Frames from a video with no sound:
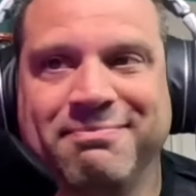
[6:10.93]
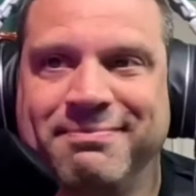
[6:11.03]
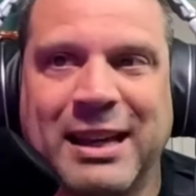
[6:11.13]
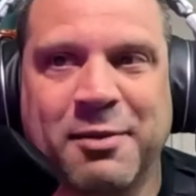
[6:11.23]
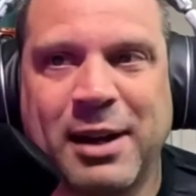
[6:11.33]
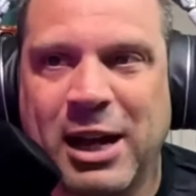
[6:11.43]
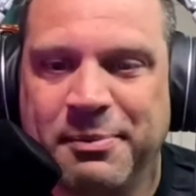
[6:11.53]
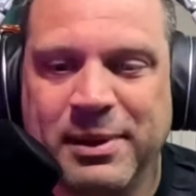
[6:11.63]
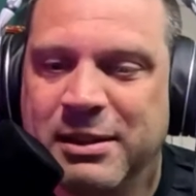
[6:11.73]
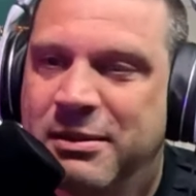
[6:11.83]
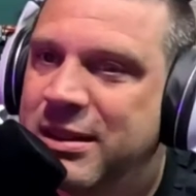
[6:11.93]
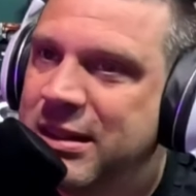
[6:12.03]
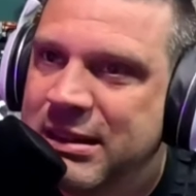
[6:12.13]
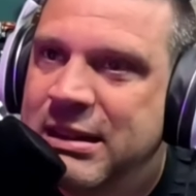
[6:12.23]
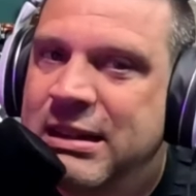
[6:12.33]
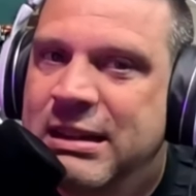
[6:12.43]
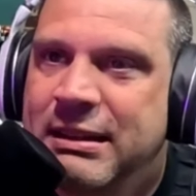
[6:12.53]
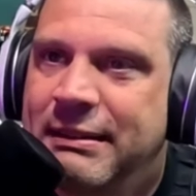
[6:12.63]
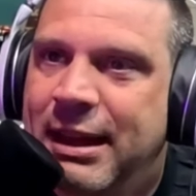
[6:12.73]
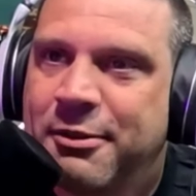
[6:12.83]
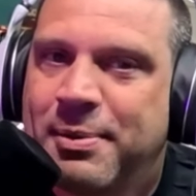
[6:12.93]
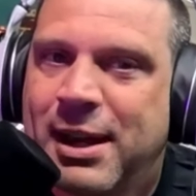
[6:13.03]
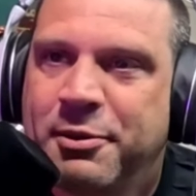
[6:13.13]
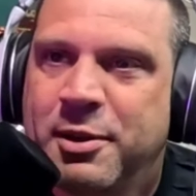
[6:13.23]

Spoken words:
That'll probably